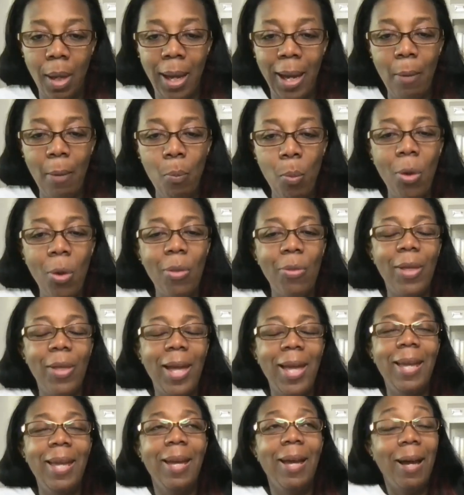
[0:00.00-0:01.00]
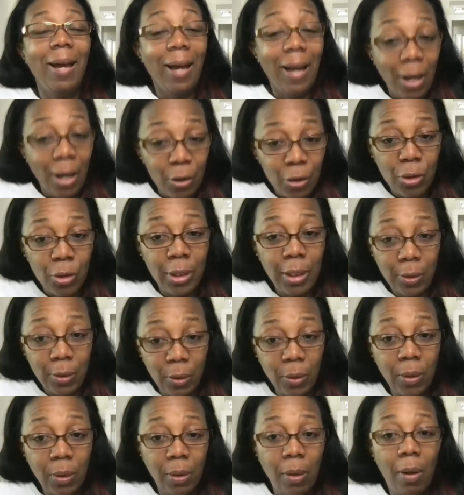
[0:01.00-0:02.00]
and what they actually
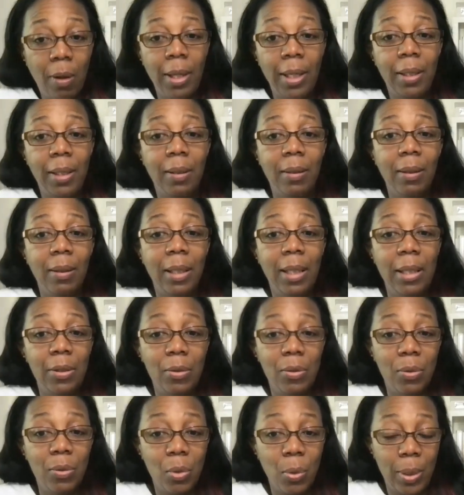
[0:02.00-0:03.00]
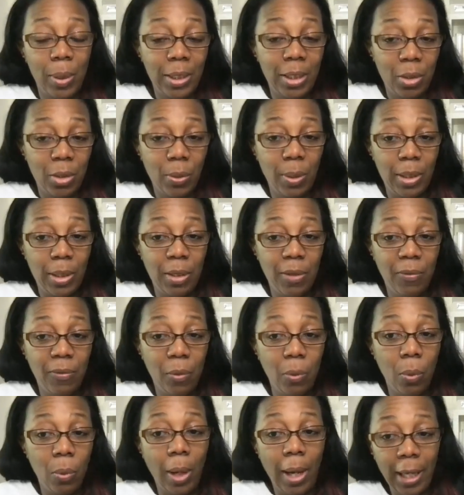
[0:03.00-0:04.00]
look like in
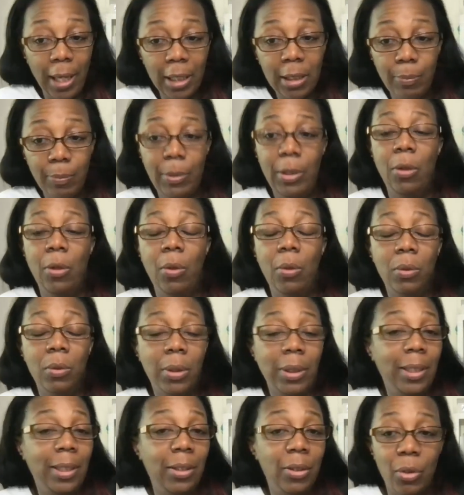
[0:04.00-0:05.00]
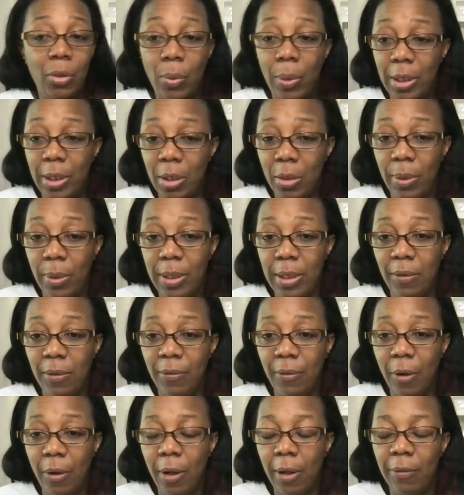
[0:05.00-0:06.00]
2024 and beyond into
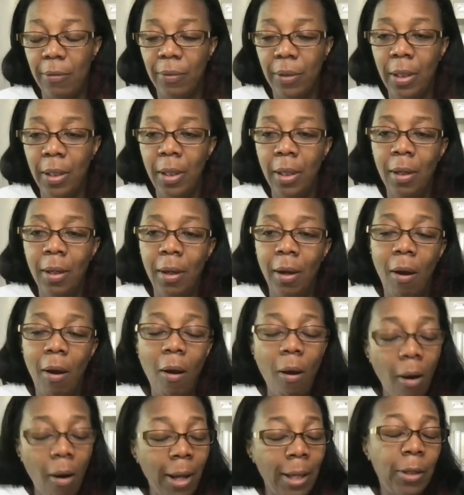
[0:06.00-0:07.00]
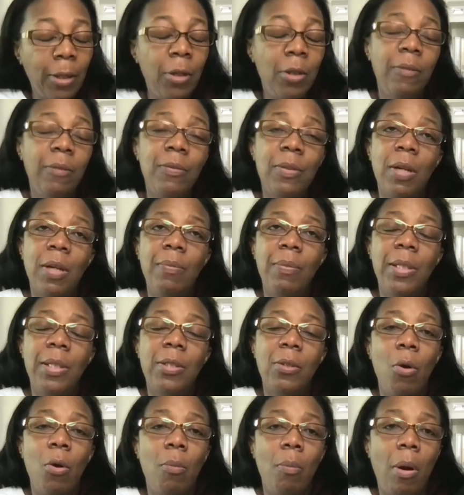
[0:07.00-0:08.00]
2025. I could have done
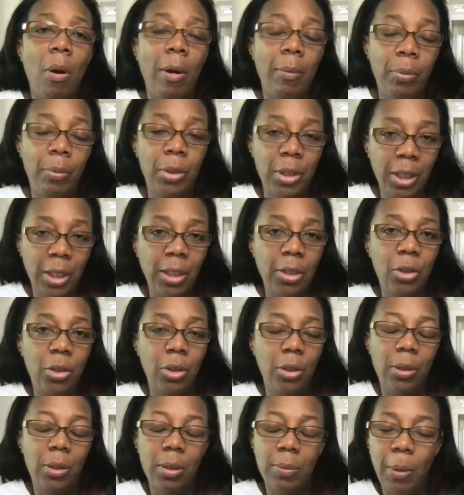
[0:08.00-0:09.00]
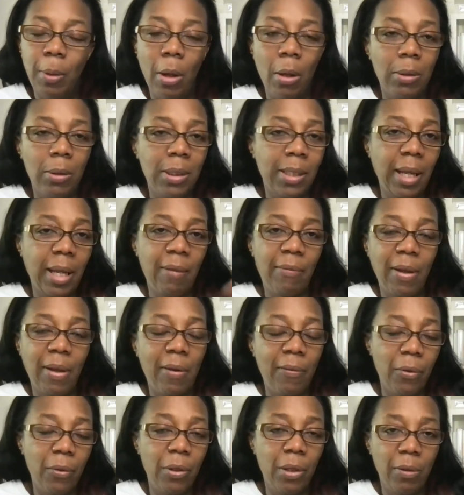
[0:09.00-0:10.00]
this on my predictions, but I'll save
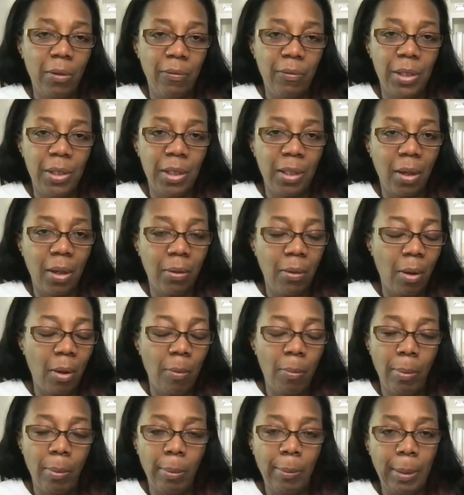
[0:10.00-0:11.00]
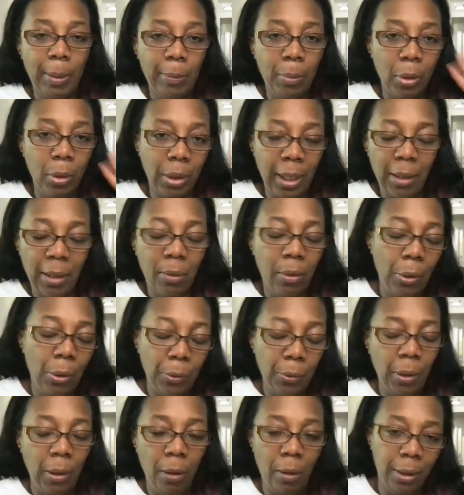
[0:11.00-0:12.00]
that for another video that I'll probably put out
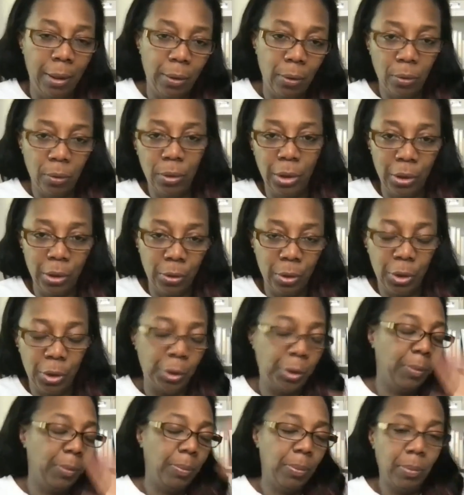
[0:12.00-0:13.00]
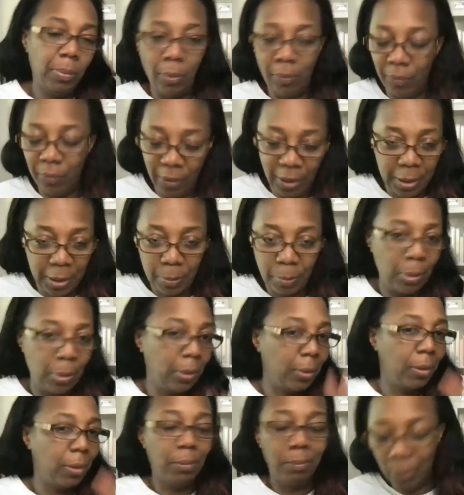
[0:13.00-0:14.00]
online on YouTube, on Facebook,
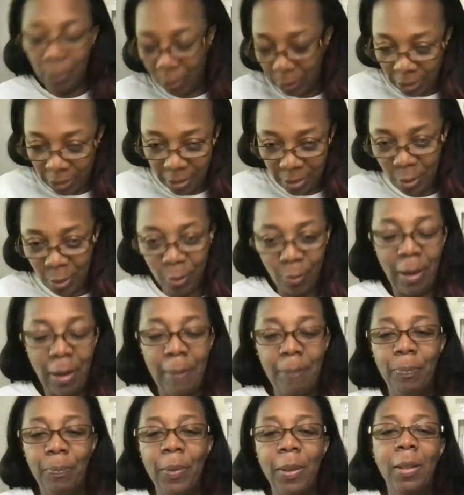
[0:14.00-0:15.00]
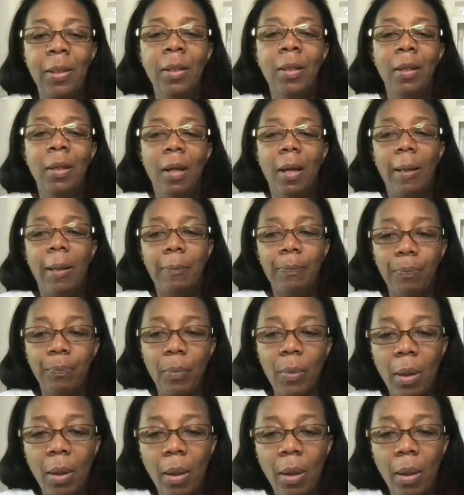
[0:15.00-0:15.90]
on Instagram. Um,